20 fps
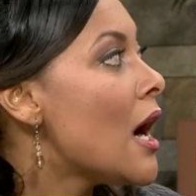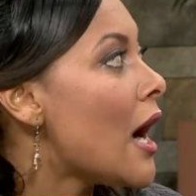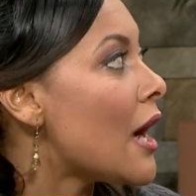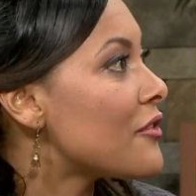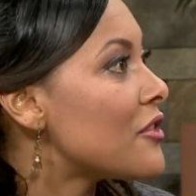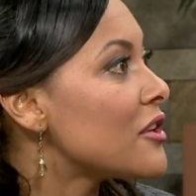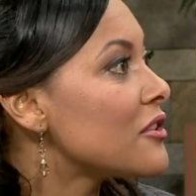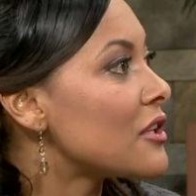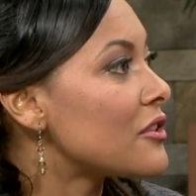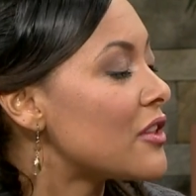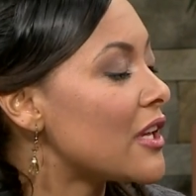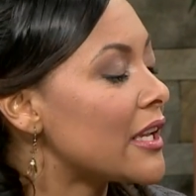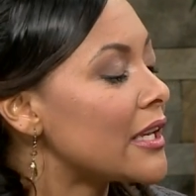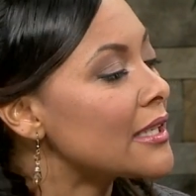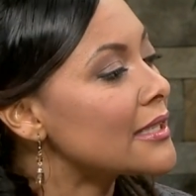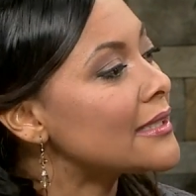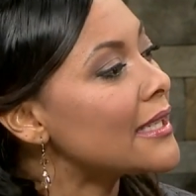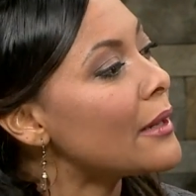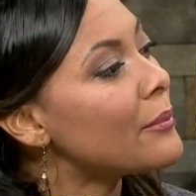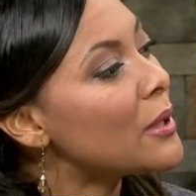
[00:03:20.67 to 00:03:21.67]
I think the thing
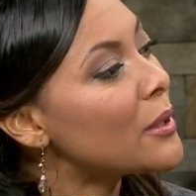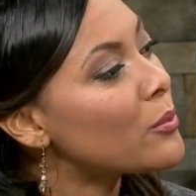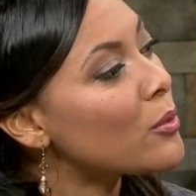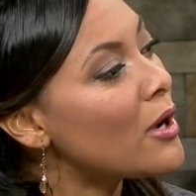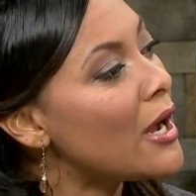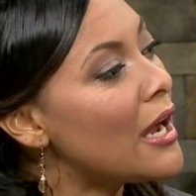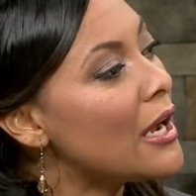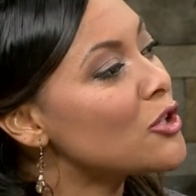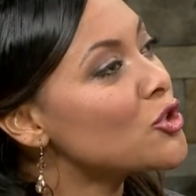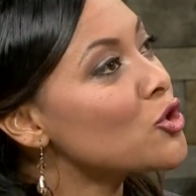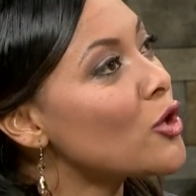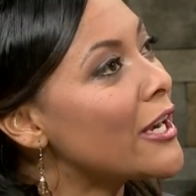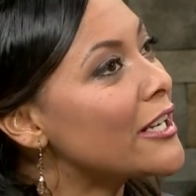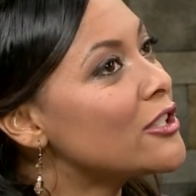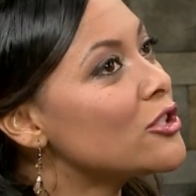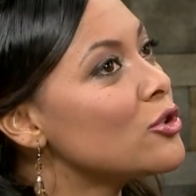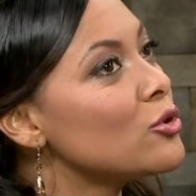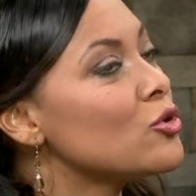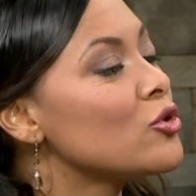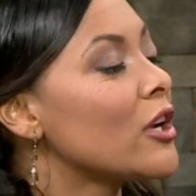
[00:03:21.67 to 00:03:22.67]
is that people try
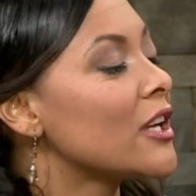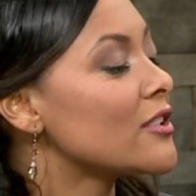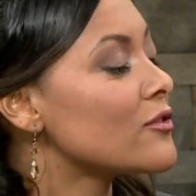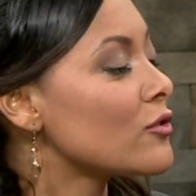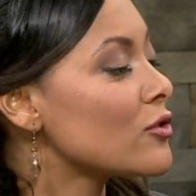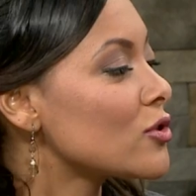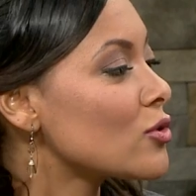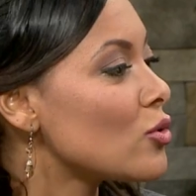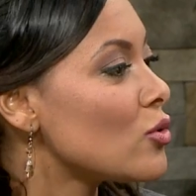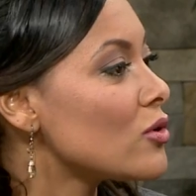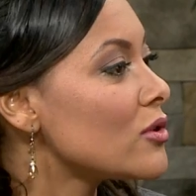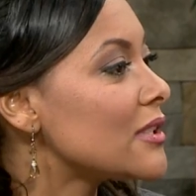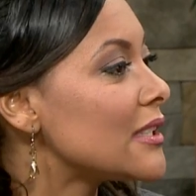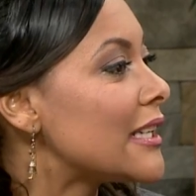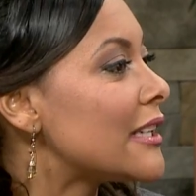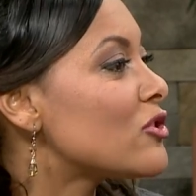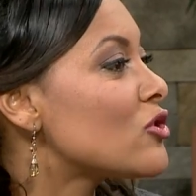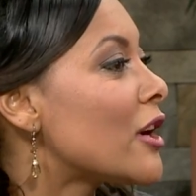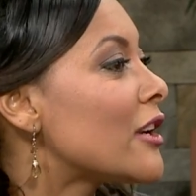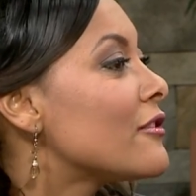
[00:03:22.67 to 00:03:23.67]
to transfer schools
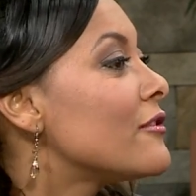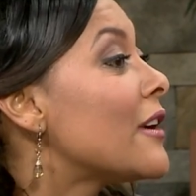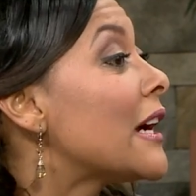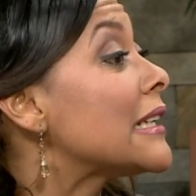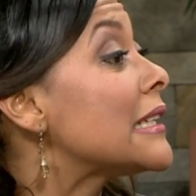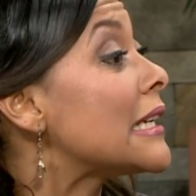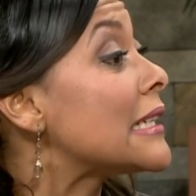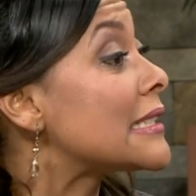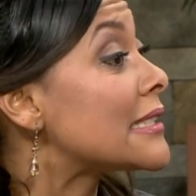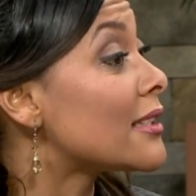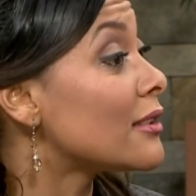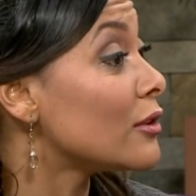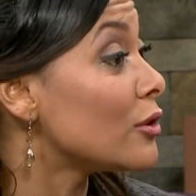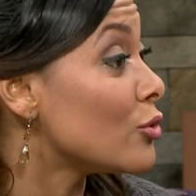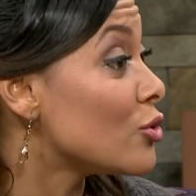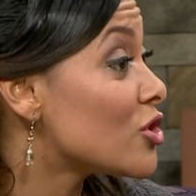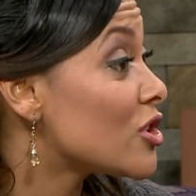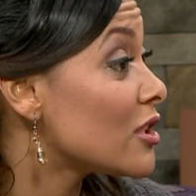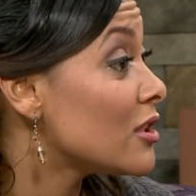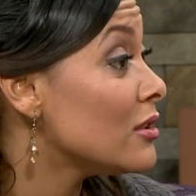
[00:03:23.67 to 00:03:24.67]
and they try to find a
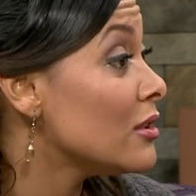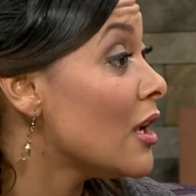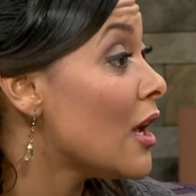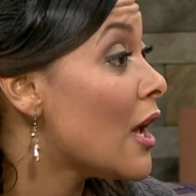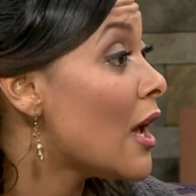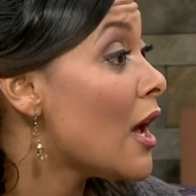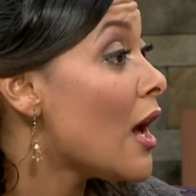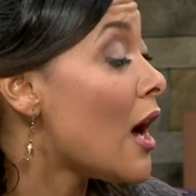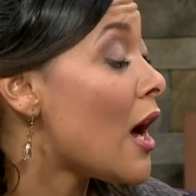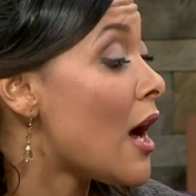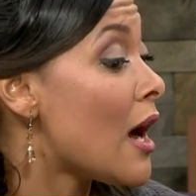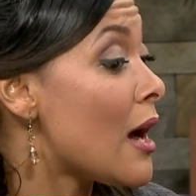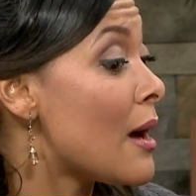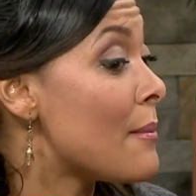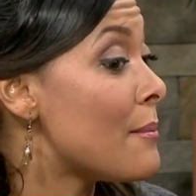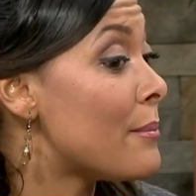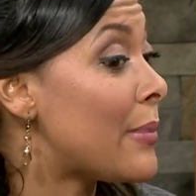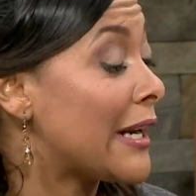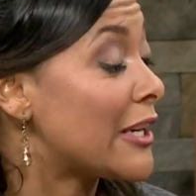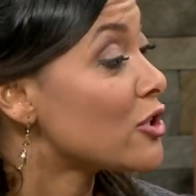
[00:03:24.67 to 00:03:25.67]
solution
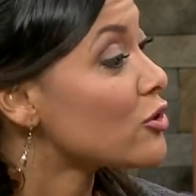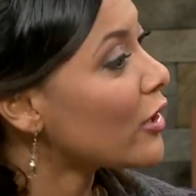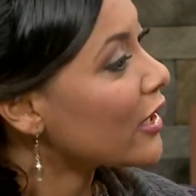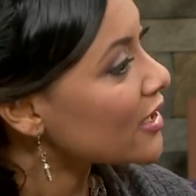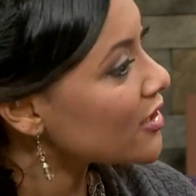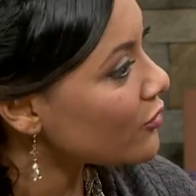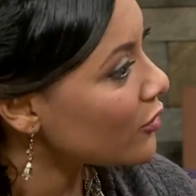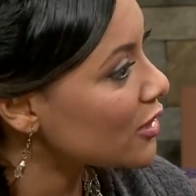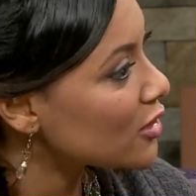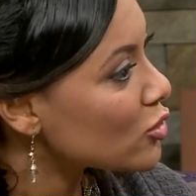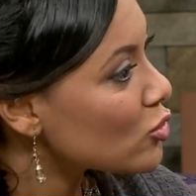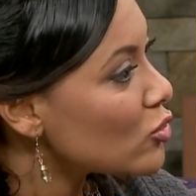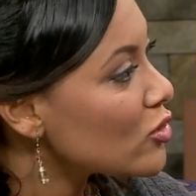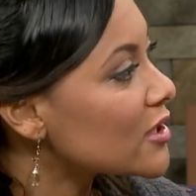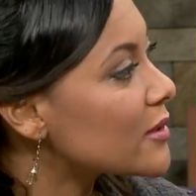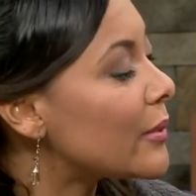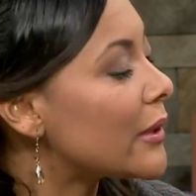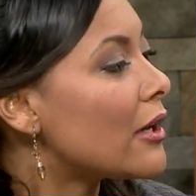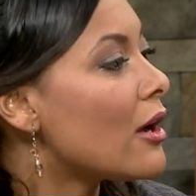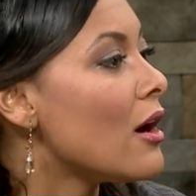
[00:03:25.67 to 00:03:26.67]
um, by transferring
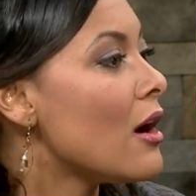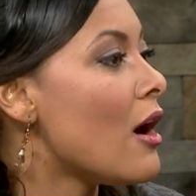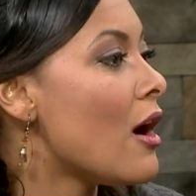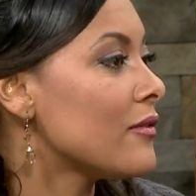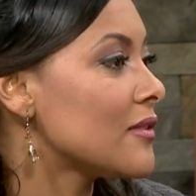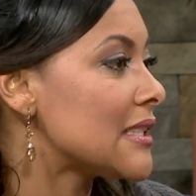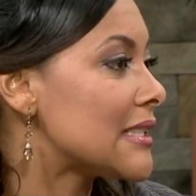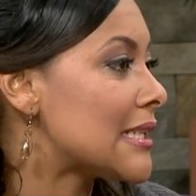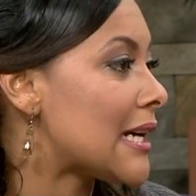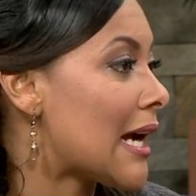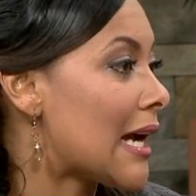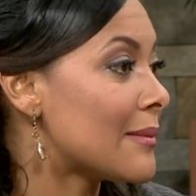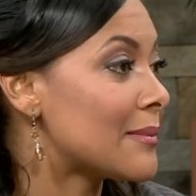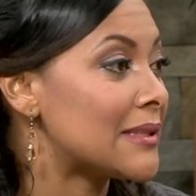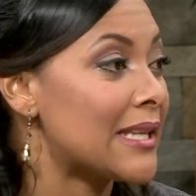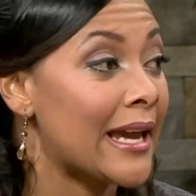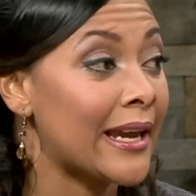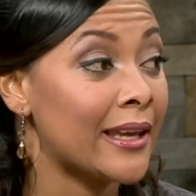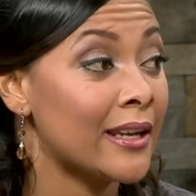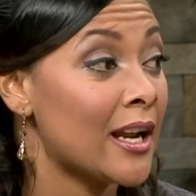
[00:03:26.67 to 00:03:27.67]
schools, but yeah.
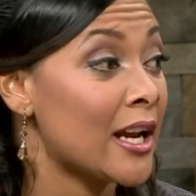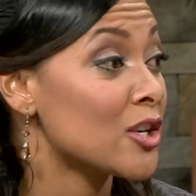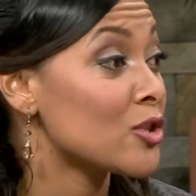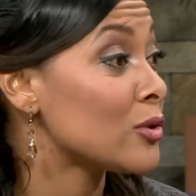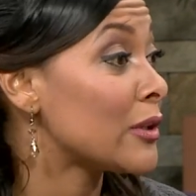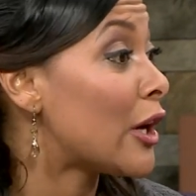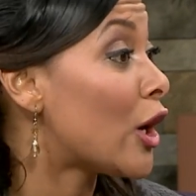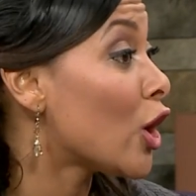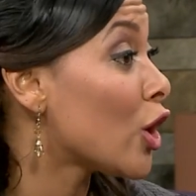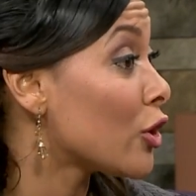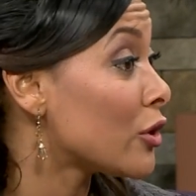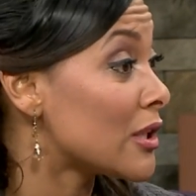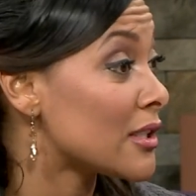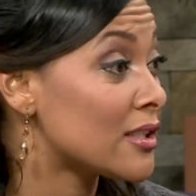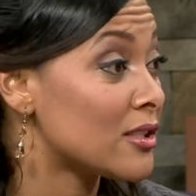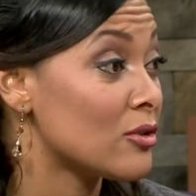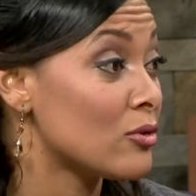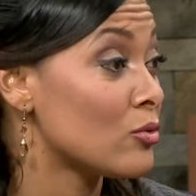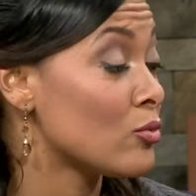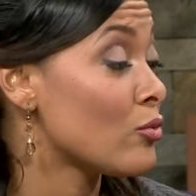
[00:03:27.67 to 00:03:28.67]
oftentimes that can actually hurt a
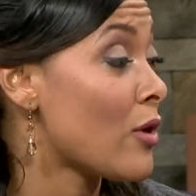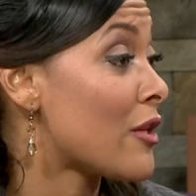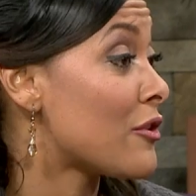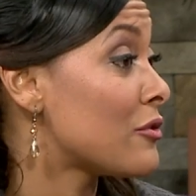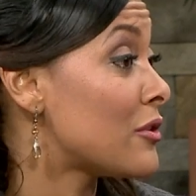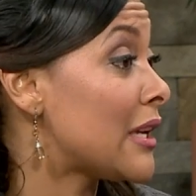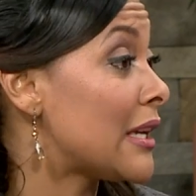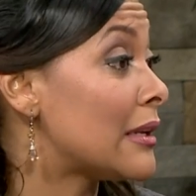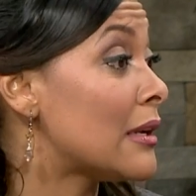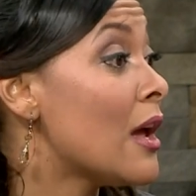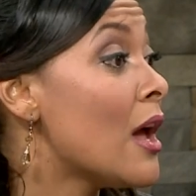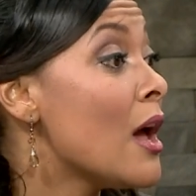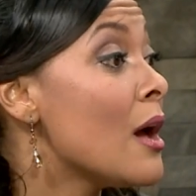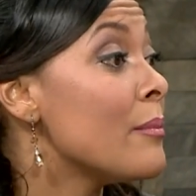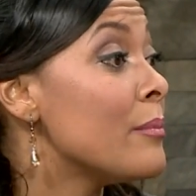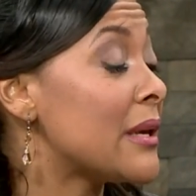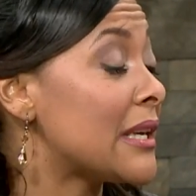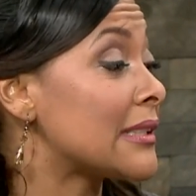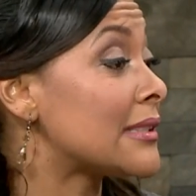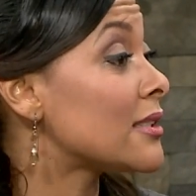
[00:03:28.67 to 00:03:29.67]
student rather than
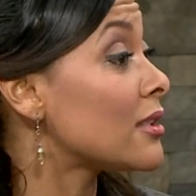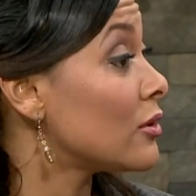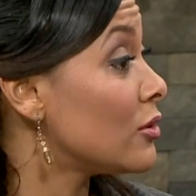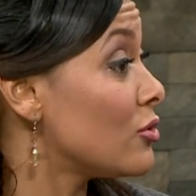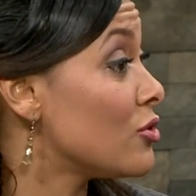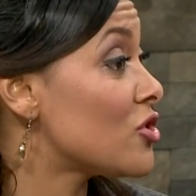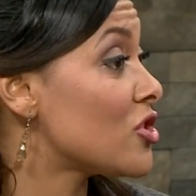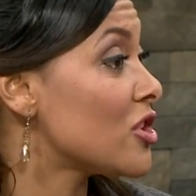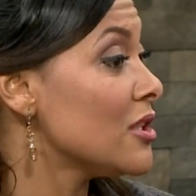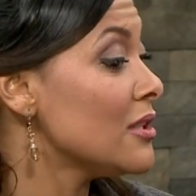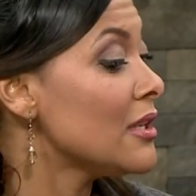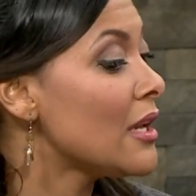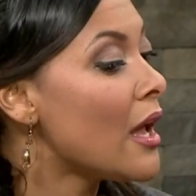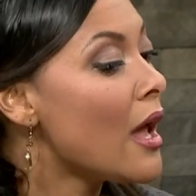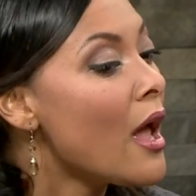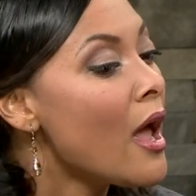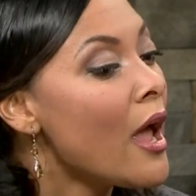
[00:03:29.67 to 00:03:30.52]
be a solution.